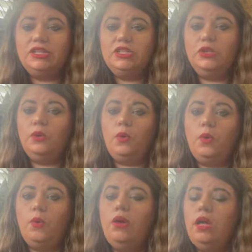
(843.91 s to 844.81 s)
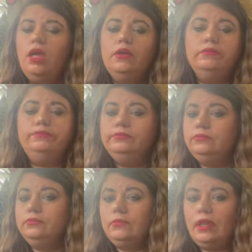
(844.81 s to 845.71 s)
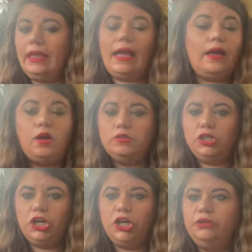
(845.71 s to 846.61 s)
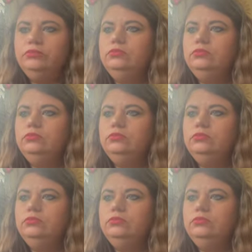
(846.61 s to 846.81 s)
to like coach her.